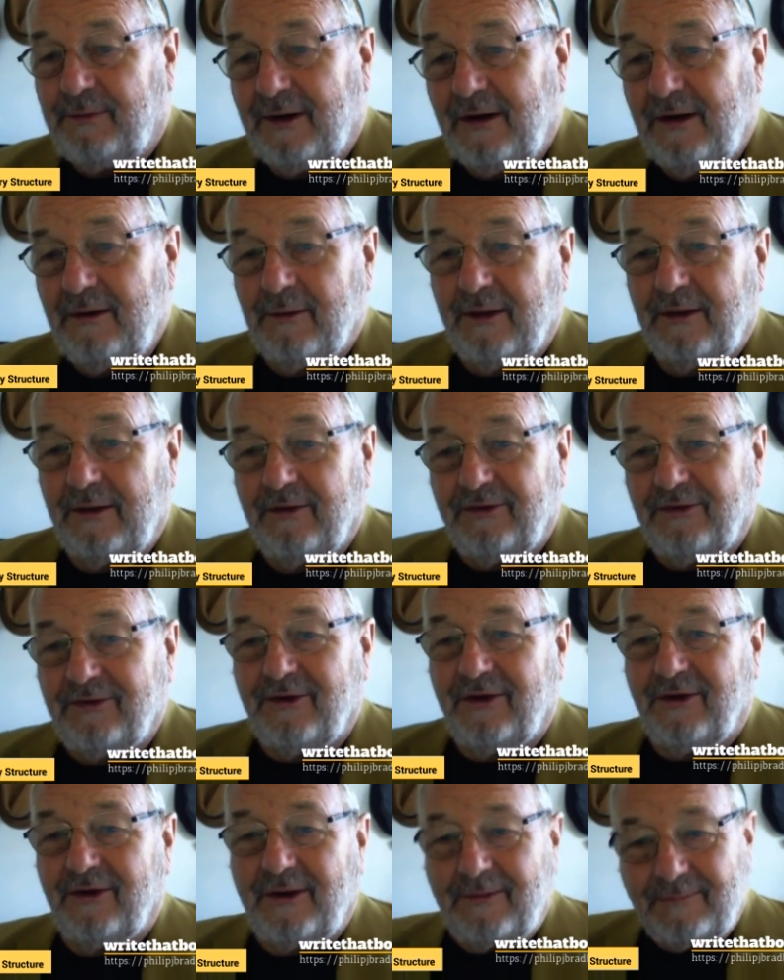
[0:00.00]
But anyway, this
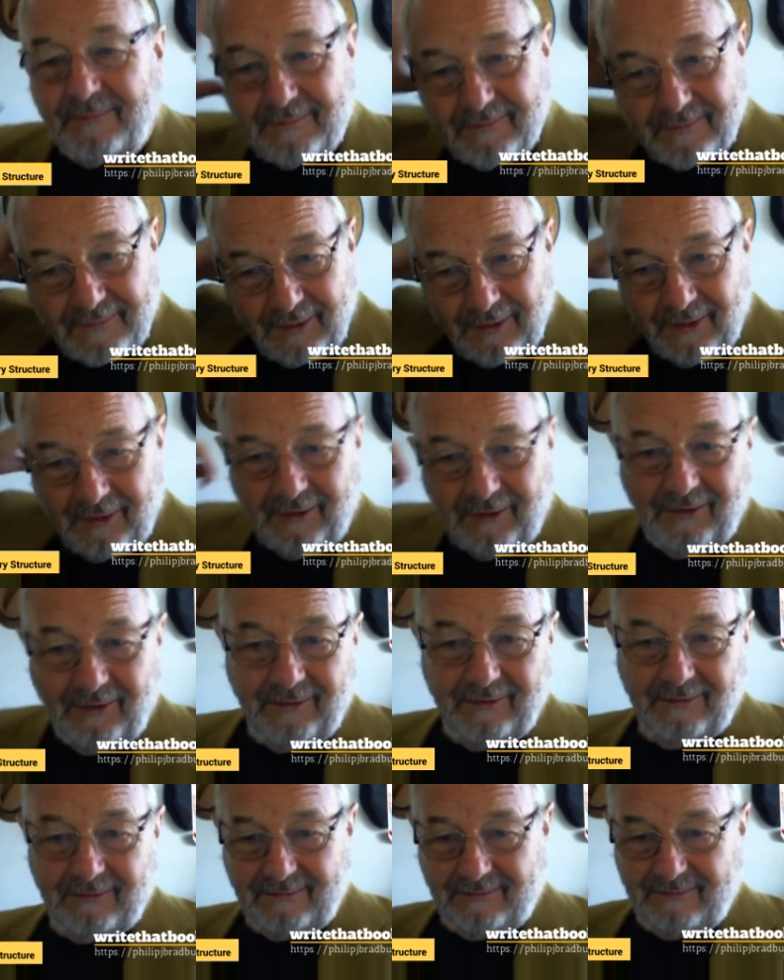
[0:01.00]
guy,
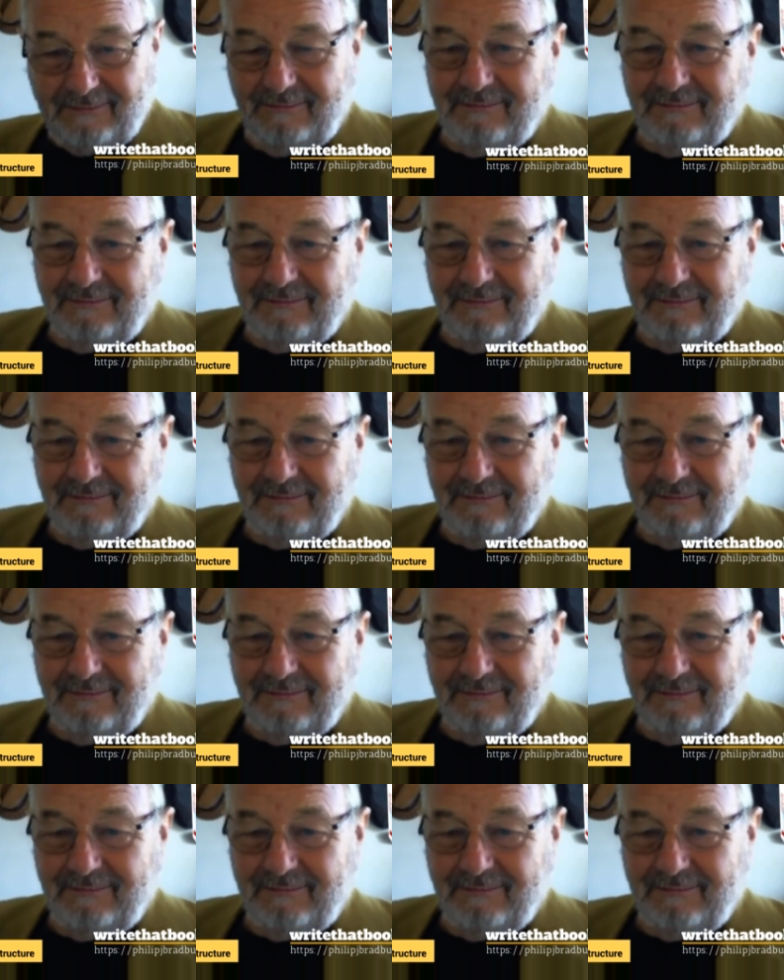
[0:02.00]
long